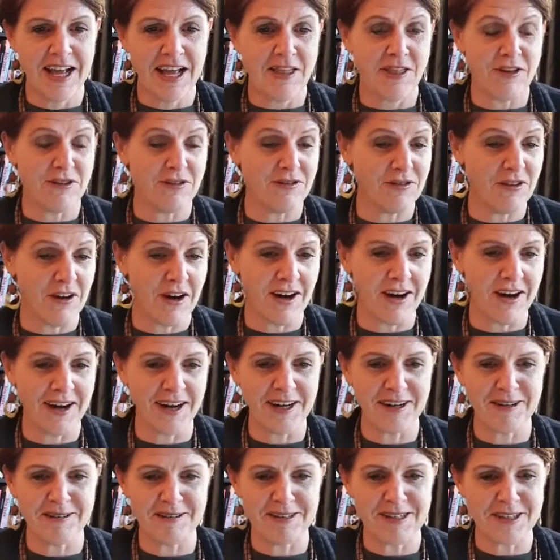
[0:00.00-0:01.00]
the
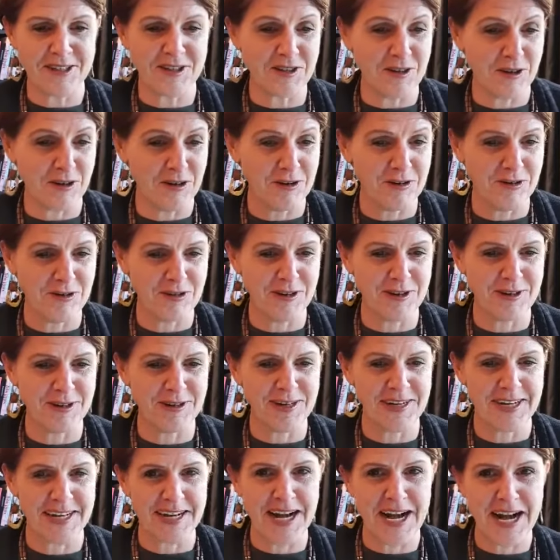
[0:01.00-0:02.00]
fire and a sofa
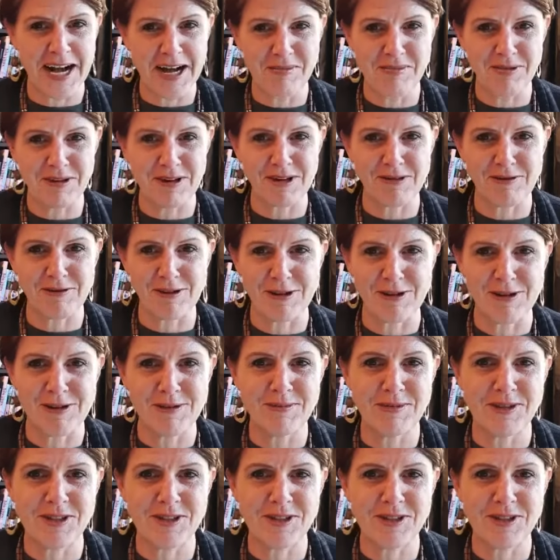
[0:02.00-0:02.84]
and a carpeted room.